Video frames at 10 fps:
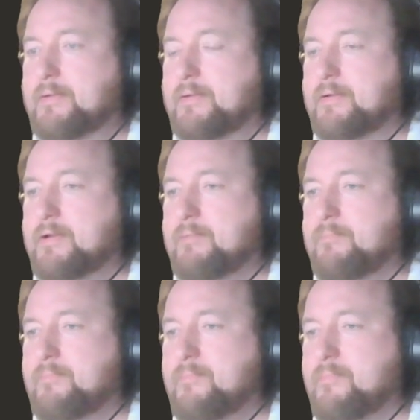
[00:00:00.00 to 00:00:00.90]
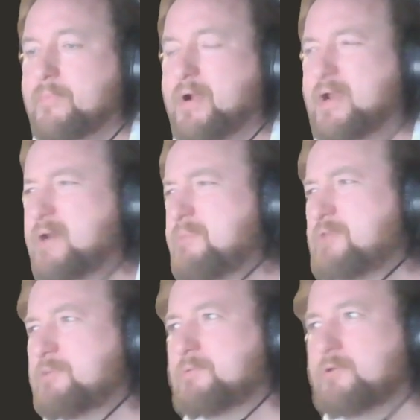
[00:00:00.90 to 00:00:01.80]
I kind of
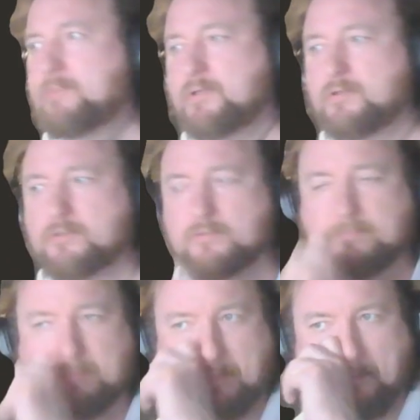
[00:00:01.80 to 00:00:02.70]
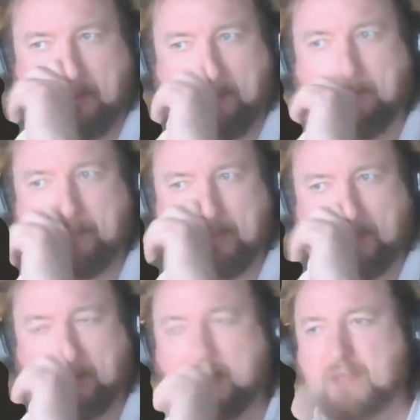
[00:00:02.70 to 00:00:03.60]
messed up a little bit here.
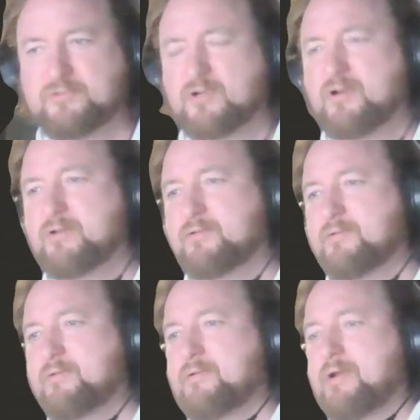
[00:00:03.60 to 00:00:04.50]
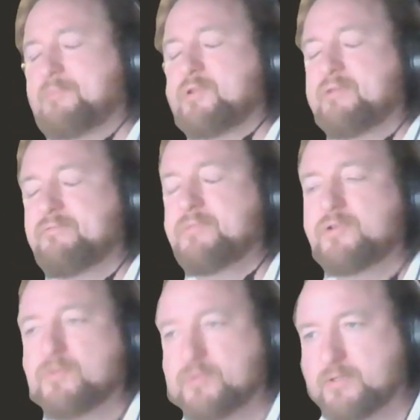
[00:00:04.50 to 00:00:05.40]
I'm not that
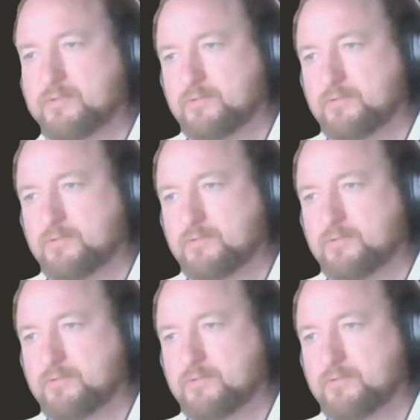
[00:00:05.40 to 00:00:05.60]
familiar with this.